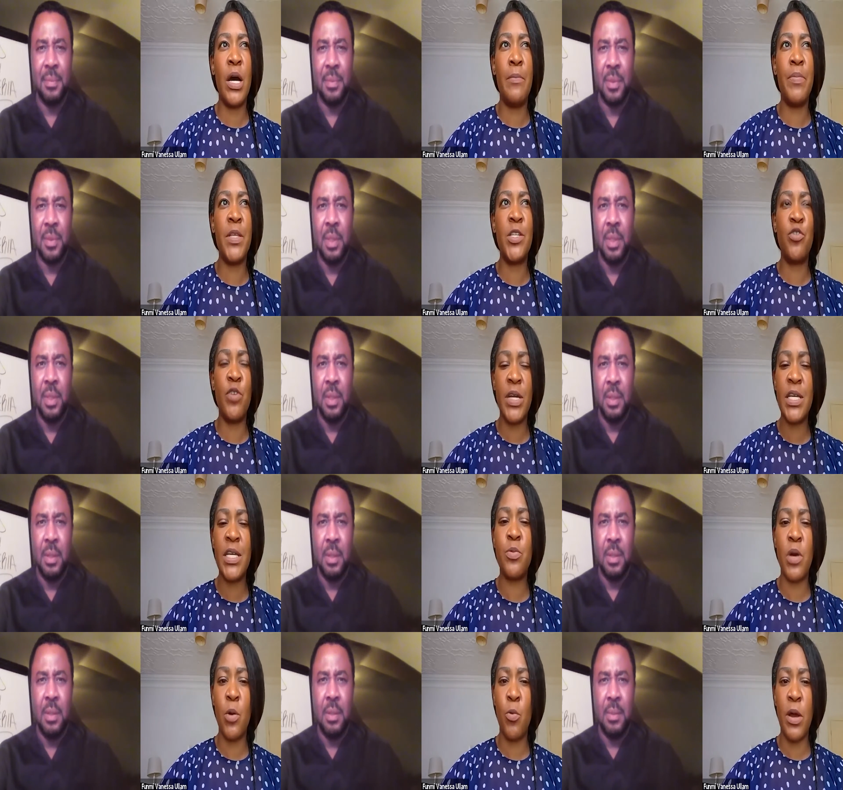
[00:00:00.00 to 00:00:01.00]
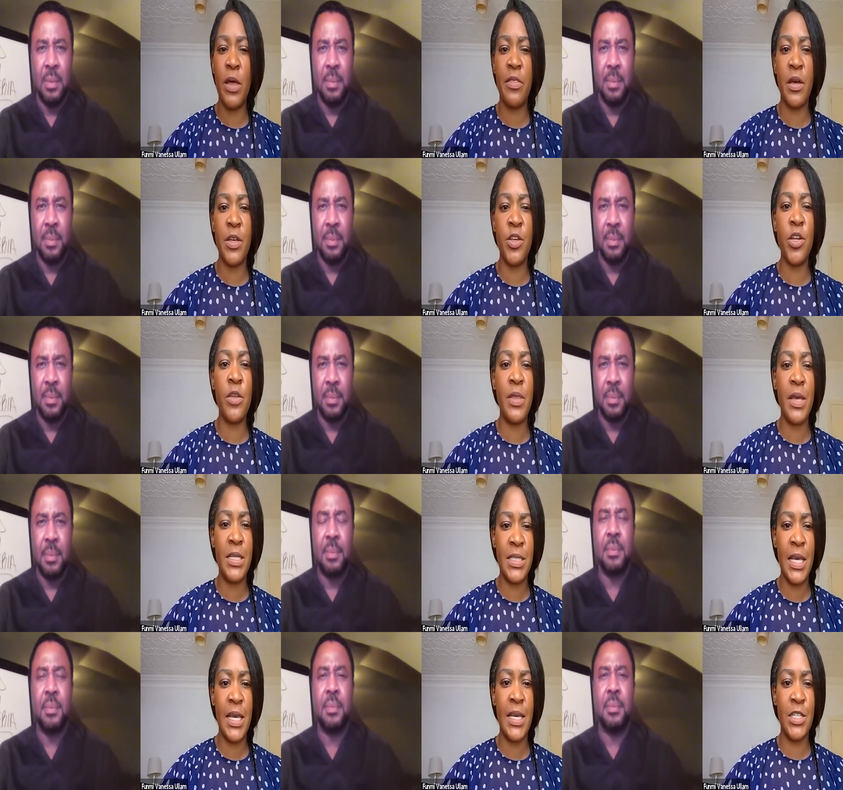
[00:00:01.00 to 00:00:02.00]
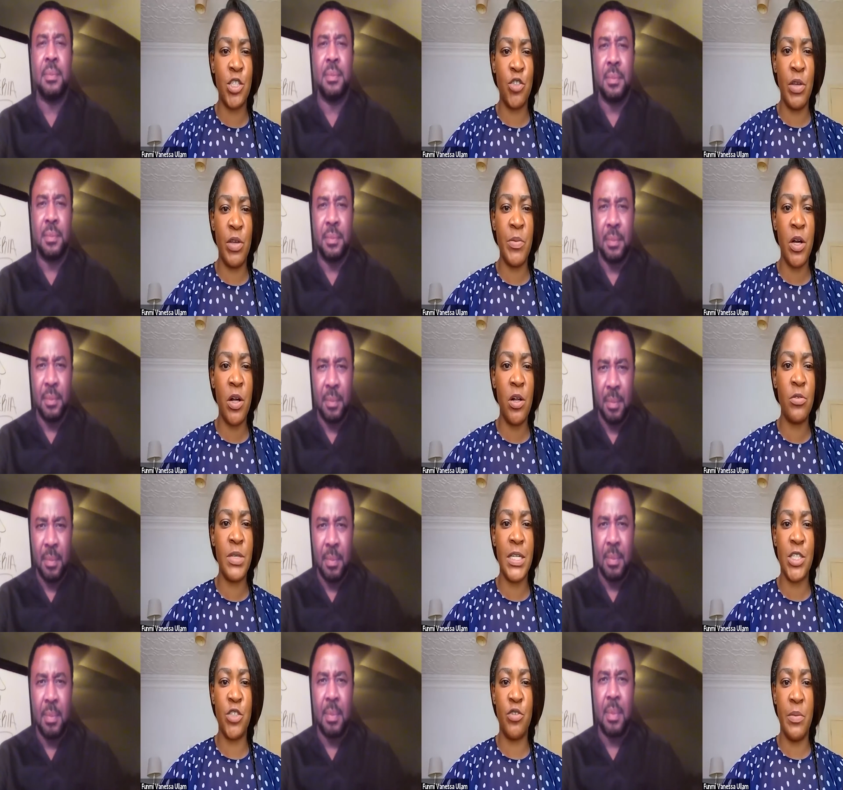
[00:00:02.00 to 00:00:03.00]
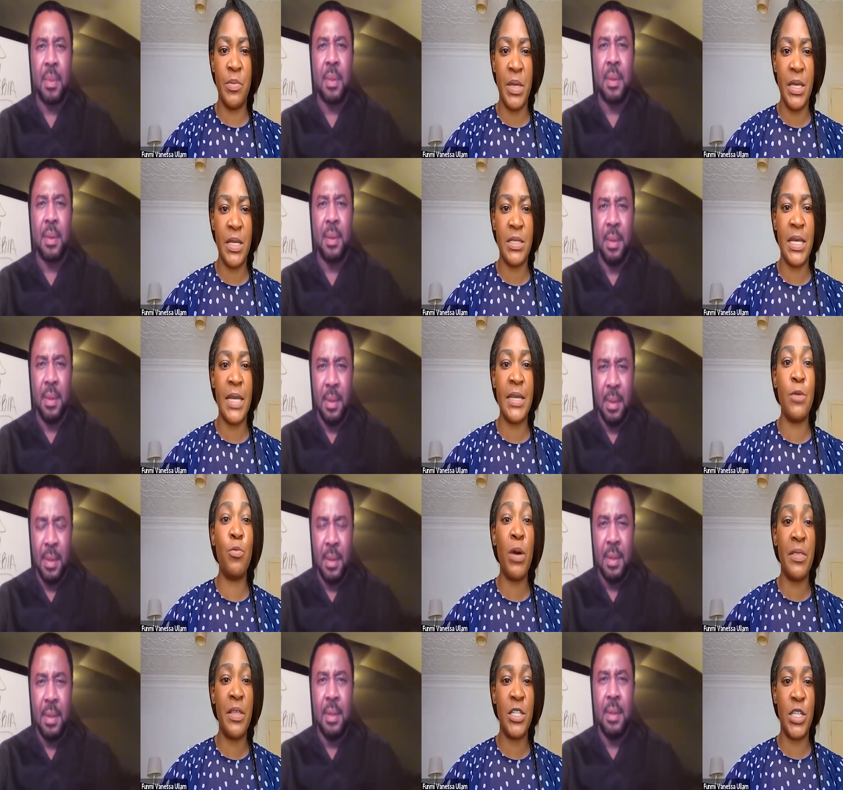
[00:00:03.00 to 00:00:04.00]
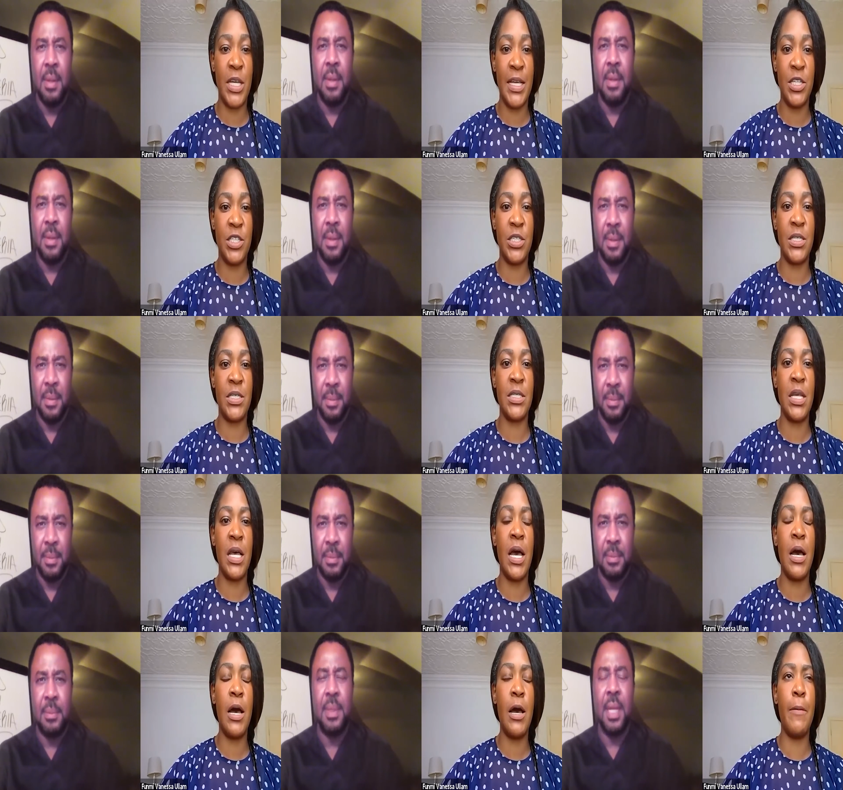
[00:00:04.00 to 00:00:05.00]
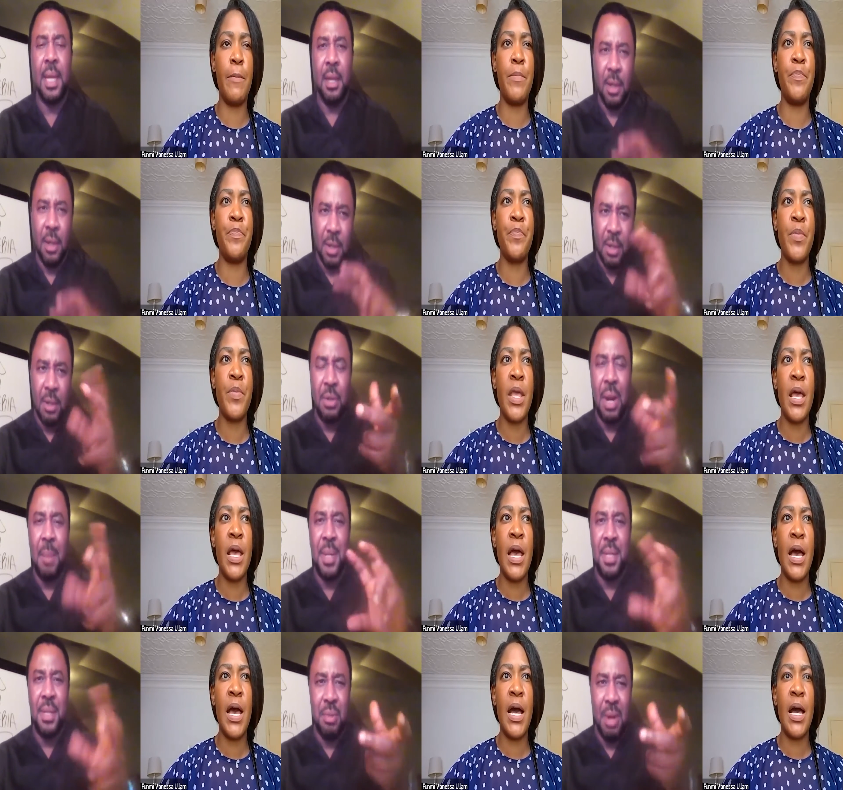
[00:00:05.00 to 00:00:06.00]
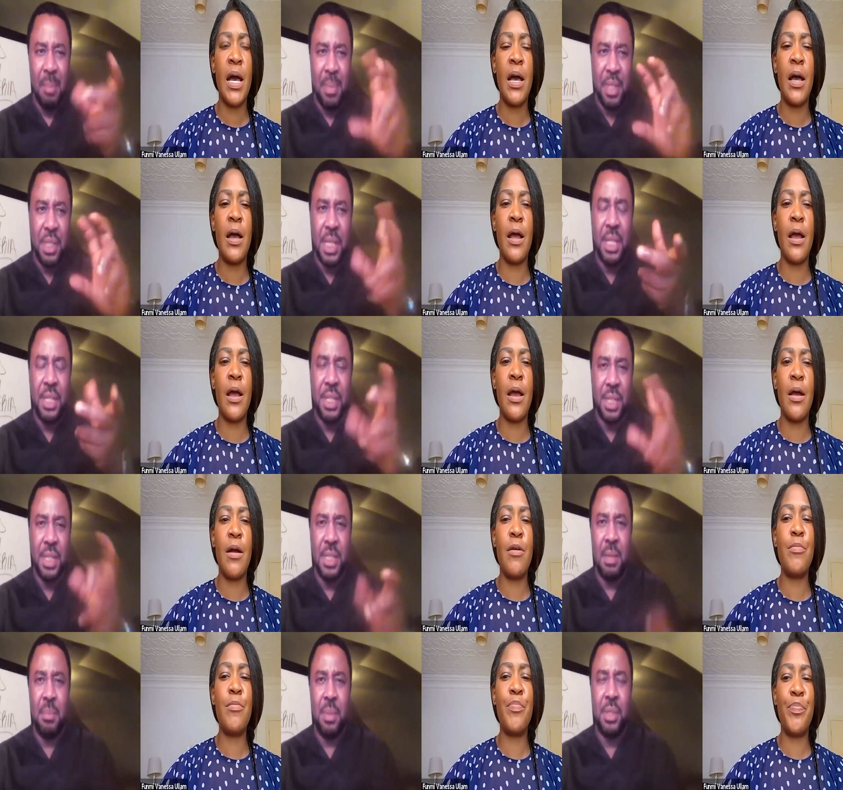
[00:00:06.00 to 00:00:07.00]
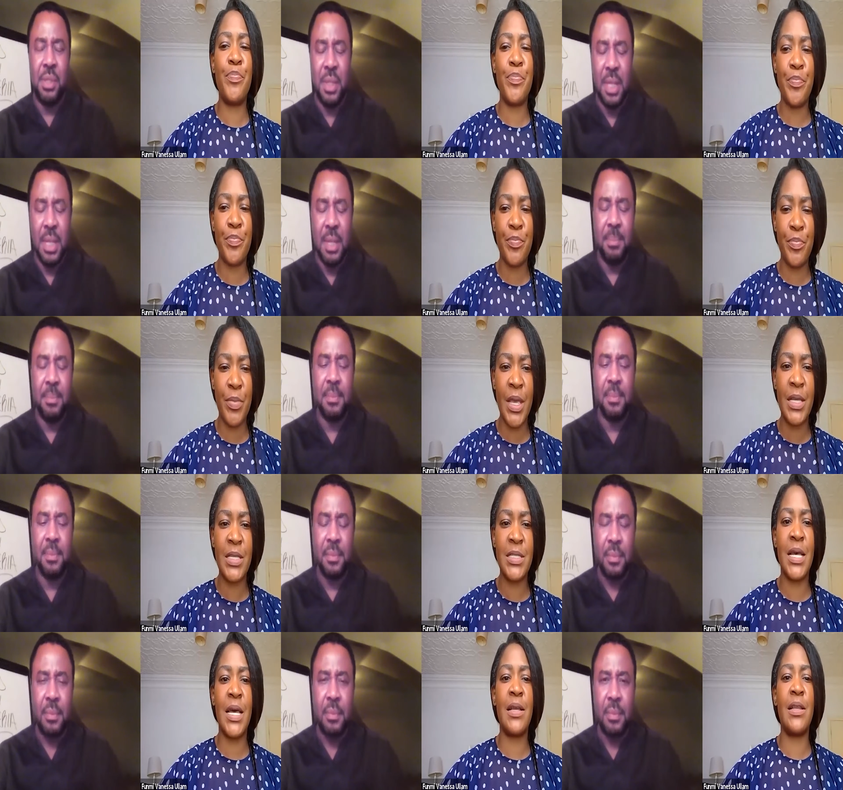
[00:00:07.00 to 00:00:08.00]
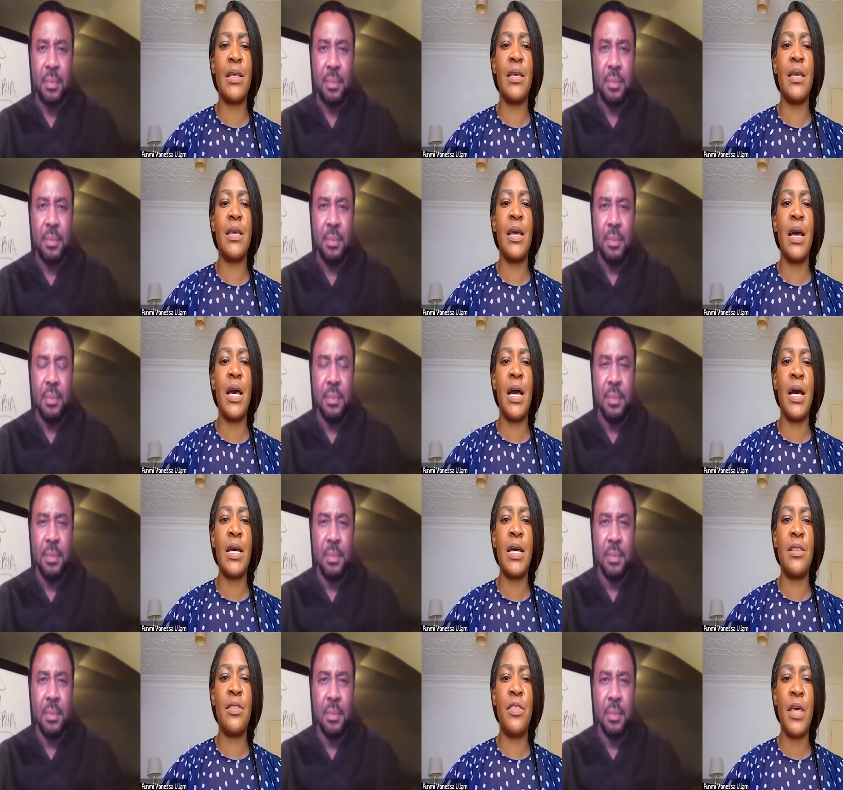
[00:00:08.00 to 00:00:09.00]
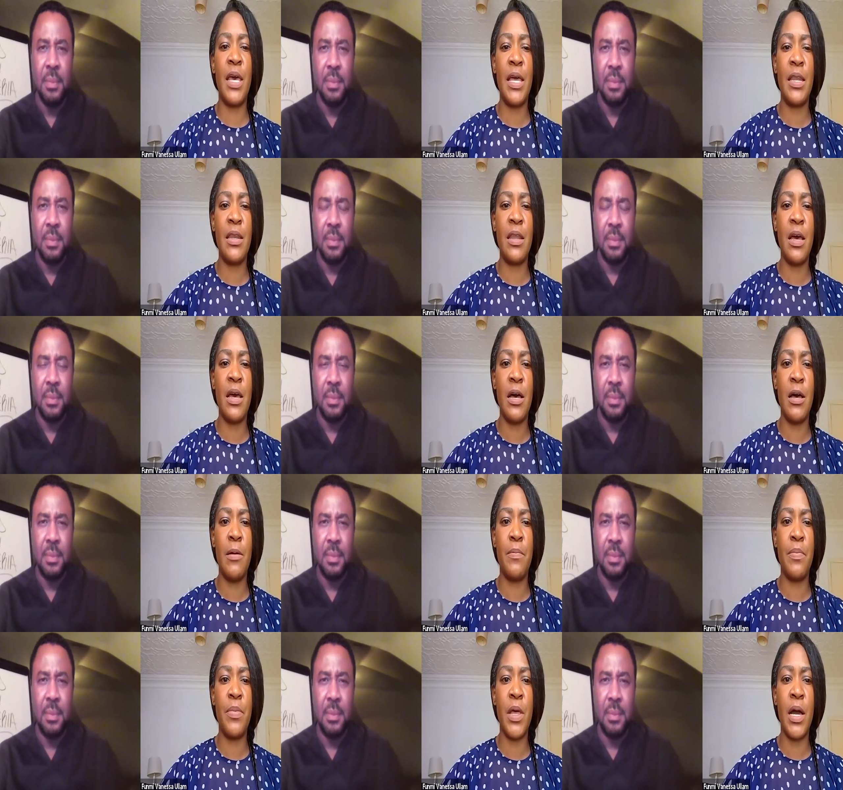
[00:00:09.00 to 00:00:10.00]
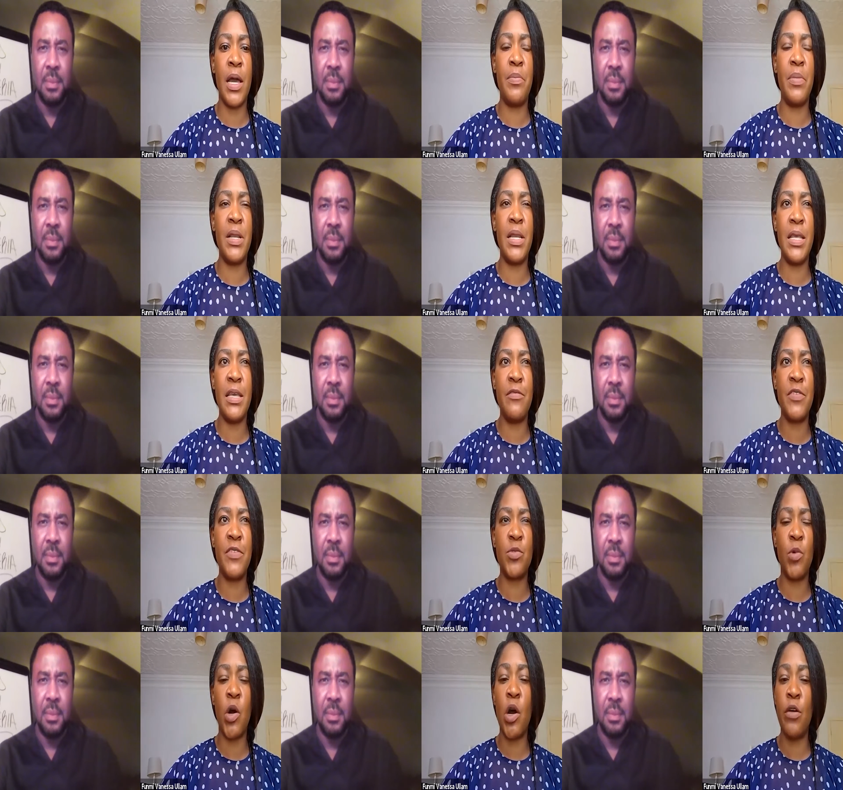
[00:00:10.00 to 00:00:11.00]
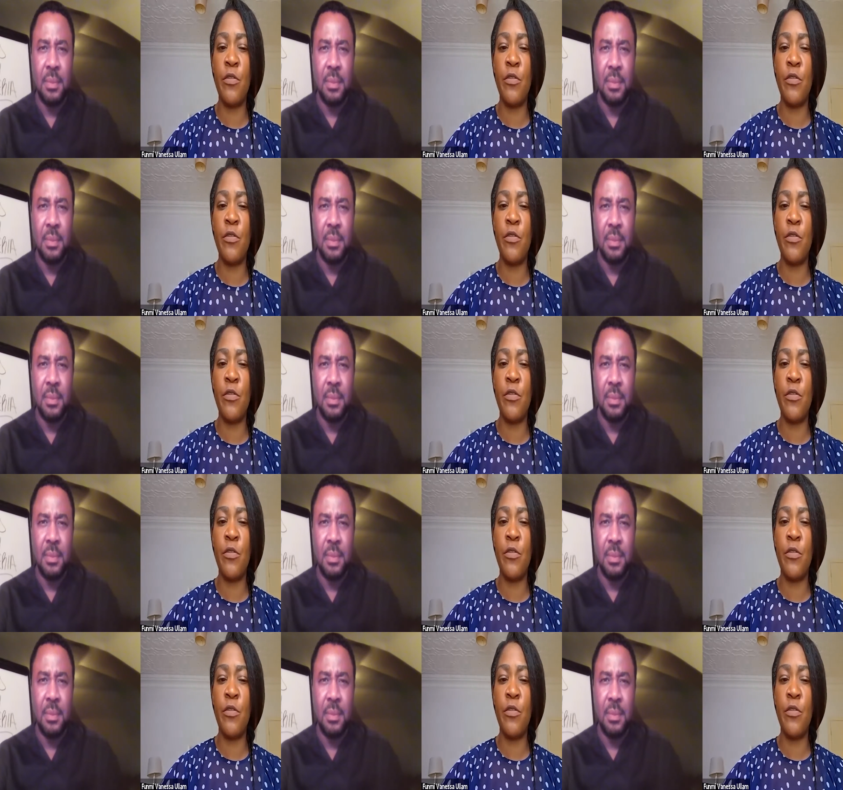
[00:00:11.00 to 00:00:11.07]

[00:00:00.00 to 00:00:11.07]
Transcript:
Speaker 1: hmm. um, triggers were weather. You know, they say extreme cold, extreme heat, any weather changes. Um, yeah,
Speaker 2: or, rapid rapid changes in temperature. Yeah,
Speaker 1: exactly. And then um, I believe as well